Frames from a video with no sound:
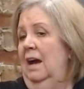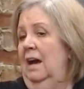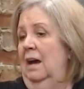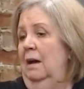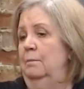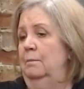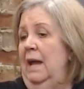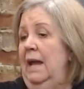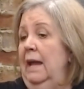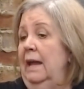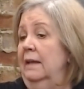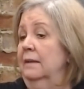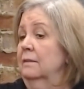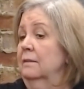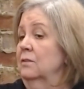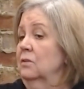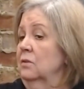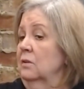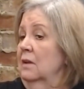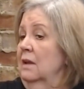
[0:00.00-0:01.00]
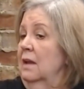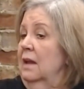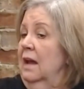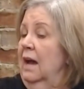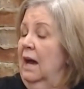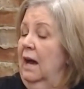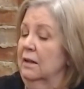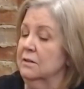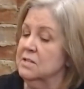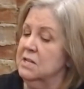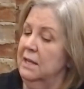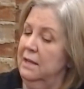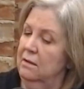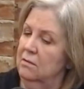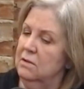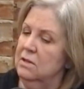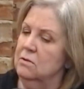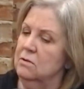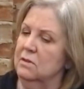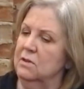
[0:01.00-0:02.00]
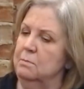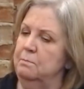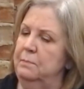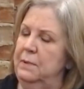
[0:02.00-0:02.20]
And I'll tell you,